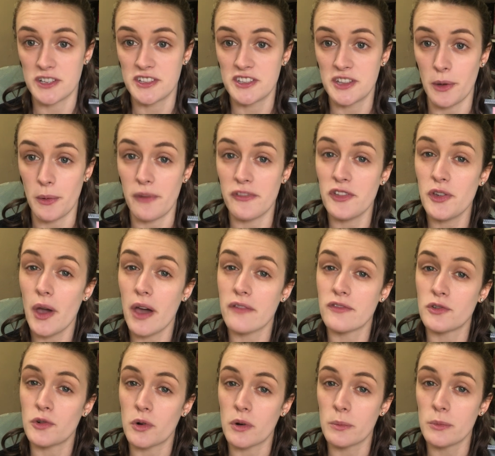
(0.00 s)
So if you
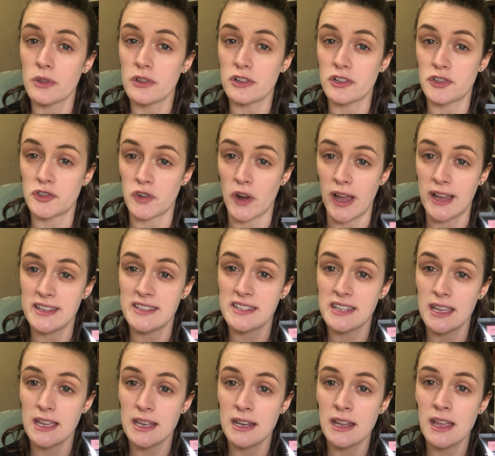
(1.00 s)
have normal or dry
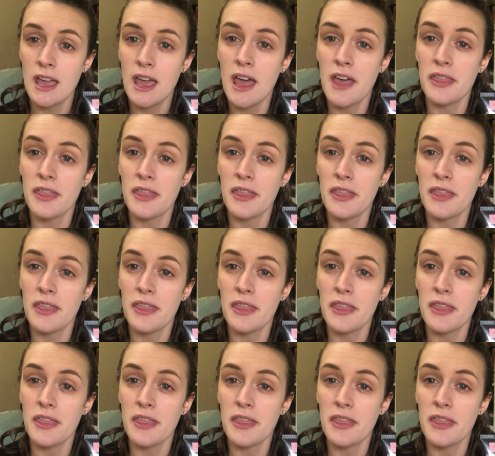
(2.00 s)
skin,